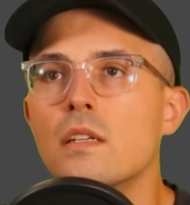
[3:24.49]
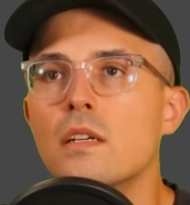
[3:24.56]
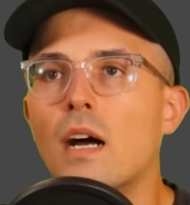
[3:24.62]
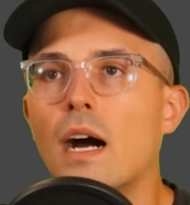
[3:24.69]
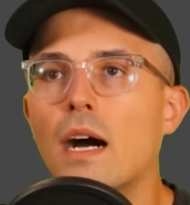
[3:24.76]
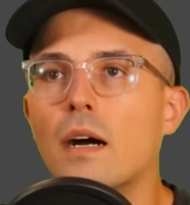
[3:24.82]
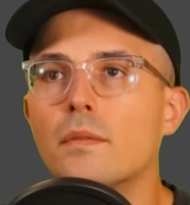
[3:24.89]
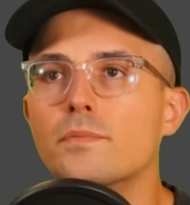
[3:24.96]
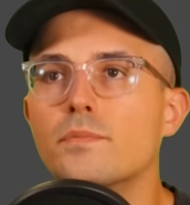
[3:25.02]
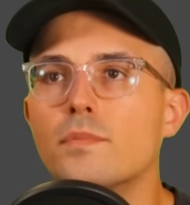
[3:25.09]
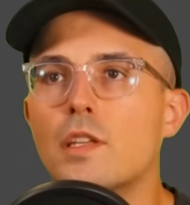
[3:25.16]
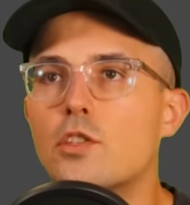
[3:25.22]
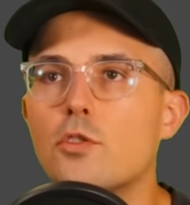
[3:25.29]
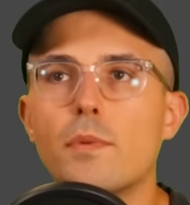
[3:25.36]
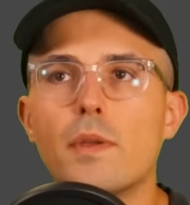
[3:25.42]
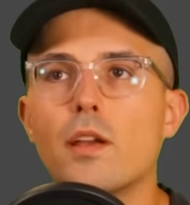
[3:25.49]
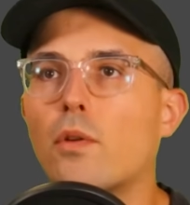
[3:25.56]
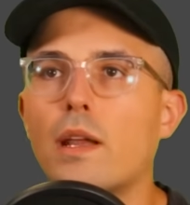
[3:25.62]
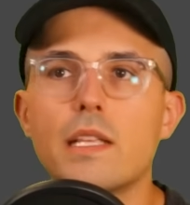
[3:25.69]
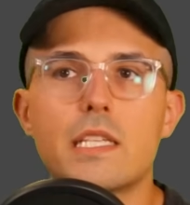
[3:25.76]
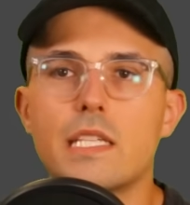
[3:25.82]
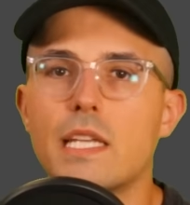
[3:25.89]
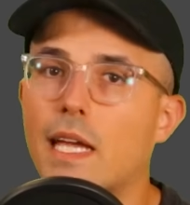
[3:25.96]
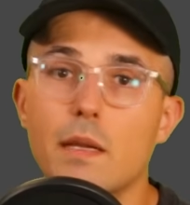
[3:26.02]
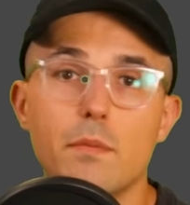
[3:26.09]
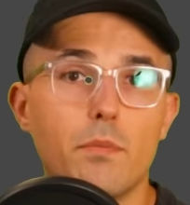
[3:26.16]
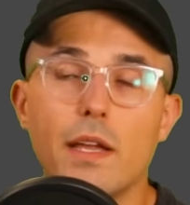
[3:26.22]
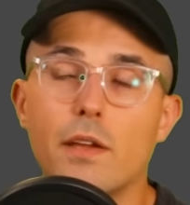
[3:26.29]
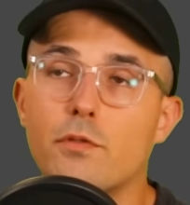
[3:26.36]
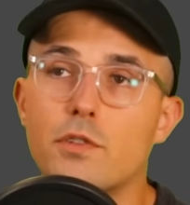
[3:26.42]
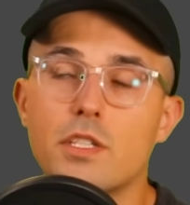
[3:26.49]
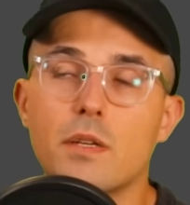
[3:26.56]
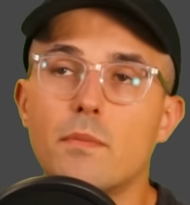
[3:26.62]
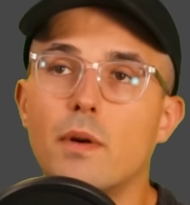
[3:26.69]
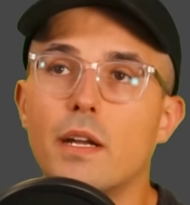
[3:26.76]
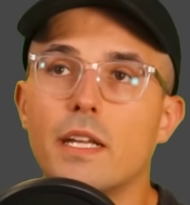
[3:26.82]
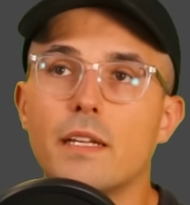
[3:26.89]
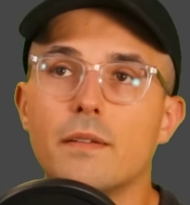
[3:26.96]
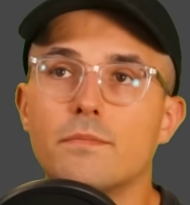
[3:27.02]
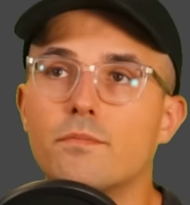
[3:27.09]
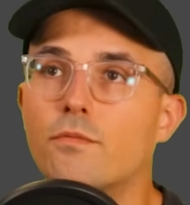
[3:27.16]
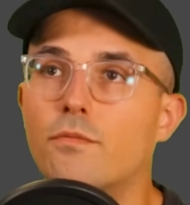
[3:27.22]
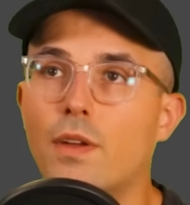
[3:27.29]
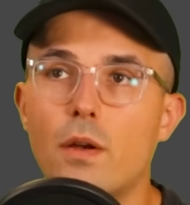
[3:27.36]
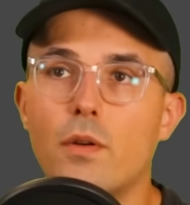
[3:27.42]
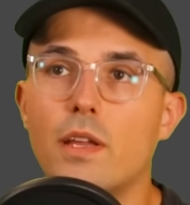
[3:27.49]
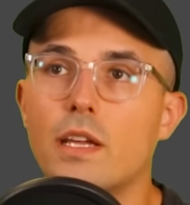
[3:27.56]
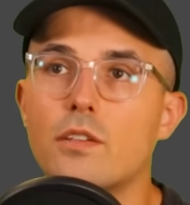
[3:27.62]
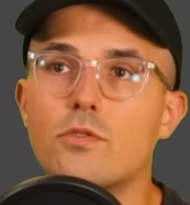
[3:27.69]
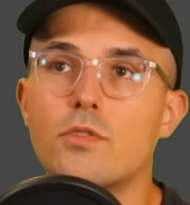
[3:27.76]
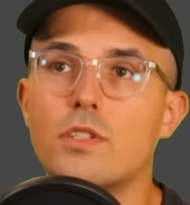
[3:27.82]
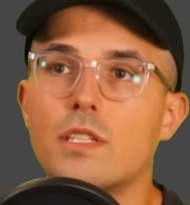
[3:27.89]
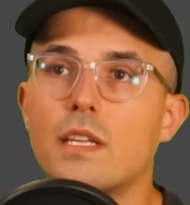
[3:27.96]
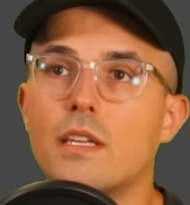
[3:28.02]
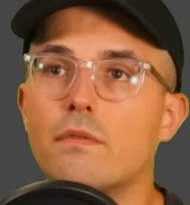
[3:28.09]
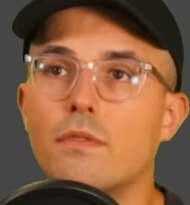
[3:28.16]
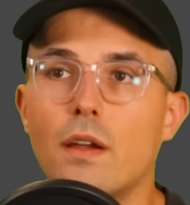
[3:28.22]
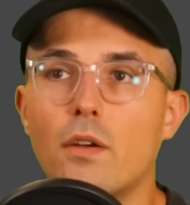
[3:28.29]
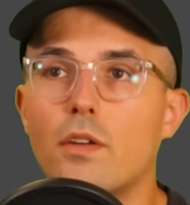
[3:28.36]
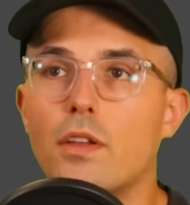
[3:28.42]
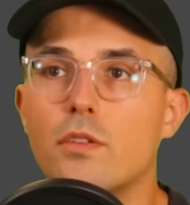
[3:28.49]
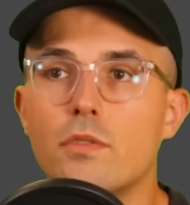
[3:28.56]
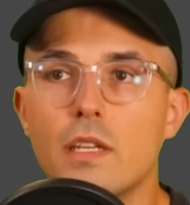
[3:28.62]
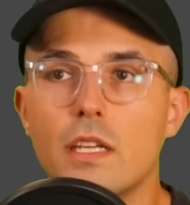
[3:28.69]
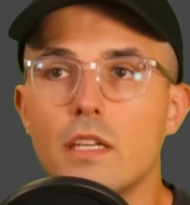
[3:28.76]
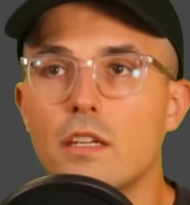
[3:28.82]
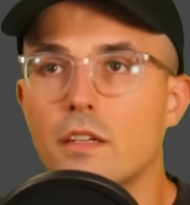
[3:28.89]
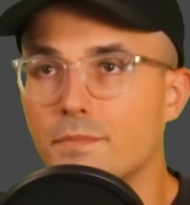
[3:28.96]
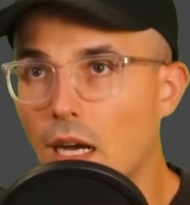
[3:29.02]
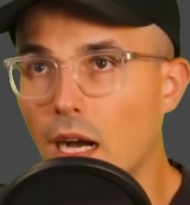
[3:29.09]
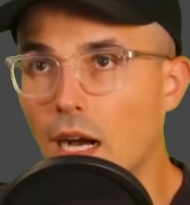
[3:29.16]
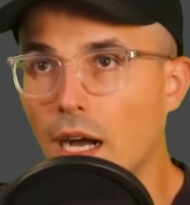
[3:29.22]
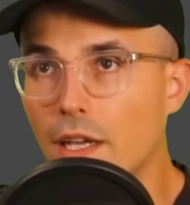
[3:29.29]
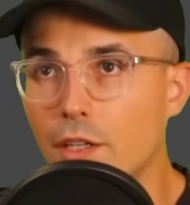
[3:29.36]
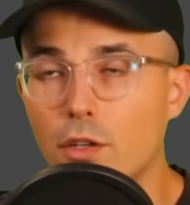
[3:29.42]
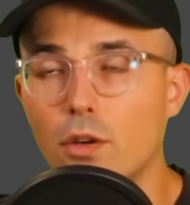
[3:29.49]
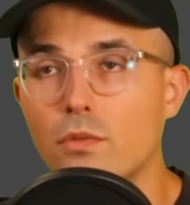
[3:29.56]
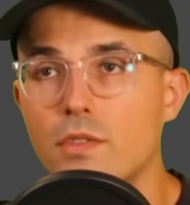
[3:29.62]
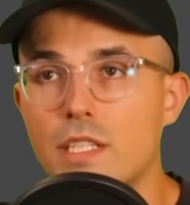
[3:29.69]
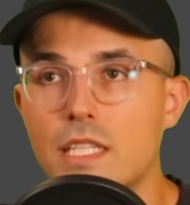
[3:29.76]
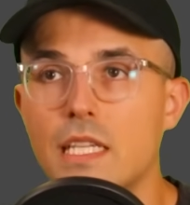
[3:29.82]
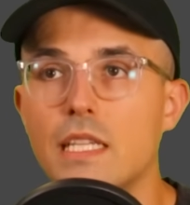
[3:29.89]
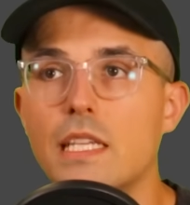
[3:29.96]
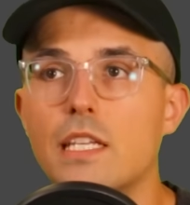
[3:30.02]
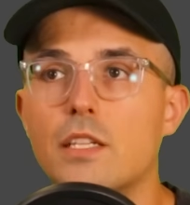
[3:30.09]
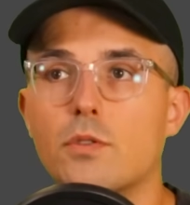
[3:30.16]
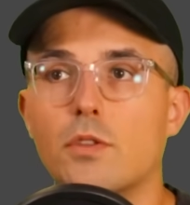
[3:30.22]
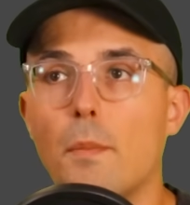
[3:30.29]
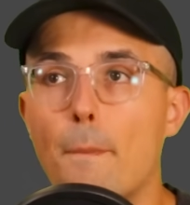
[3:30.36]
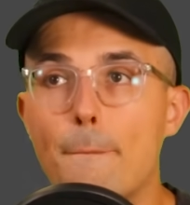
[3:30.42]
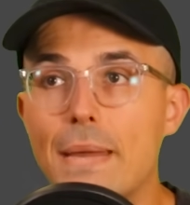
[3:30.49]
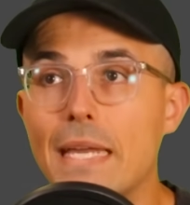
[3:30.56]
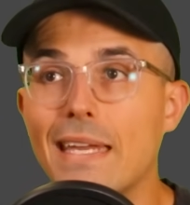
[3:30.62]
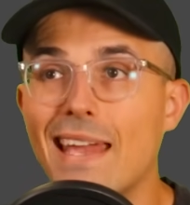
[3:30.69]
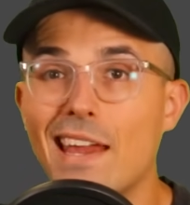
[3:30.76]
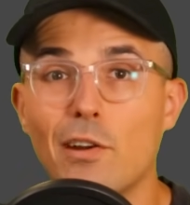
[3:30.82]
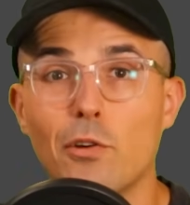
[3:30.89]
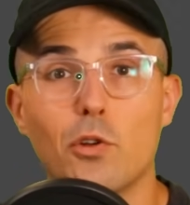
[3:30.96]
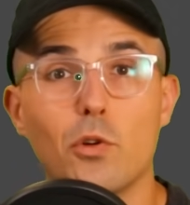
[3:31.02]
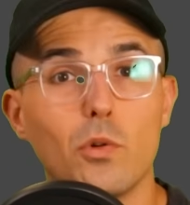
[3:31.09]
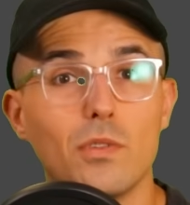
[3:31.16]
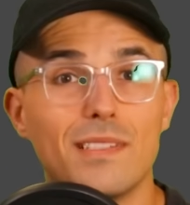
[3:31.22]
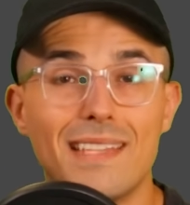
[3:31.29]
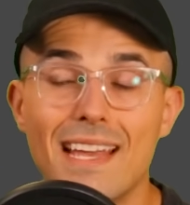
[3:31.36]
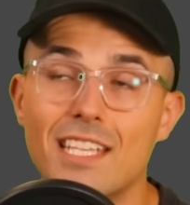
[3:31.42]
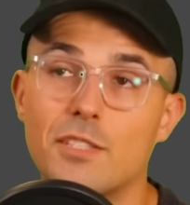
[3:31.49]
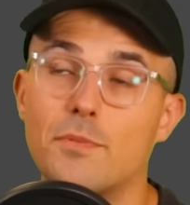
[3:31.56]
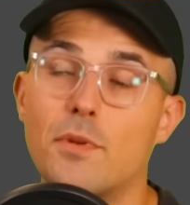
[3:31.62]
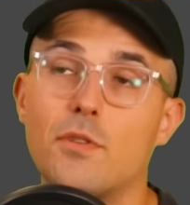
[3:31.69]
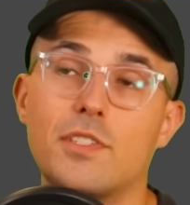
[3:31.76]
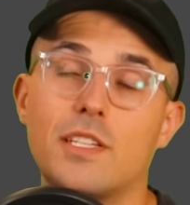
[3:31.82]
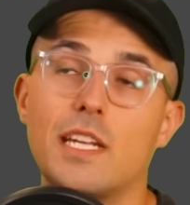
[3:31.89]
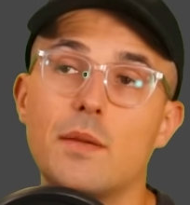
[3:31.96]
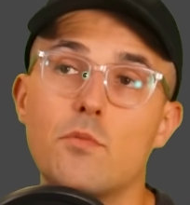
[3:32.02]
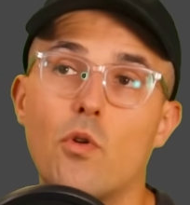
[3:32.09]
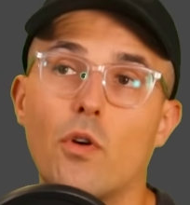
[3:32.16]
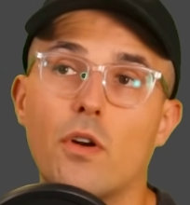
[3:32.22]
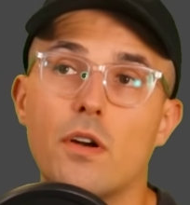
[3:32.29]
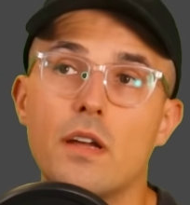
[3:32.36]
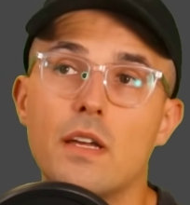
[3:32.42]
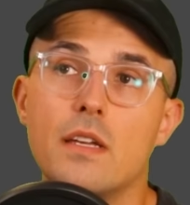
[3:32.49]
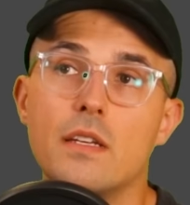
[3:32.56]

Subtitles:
This would be a great second bike for somebody. Very interesting, very unique. You don't see these with the big air-cooled Desmos anymore.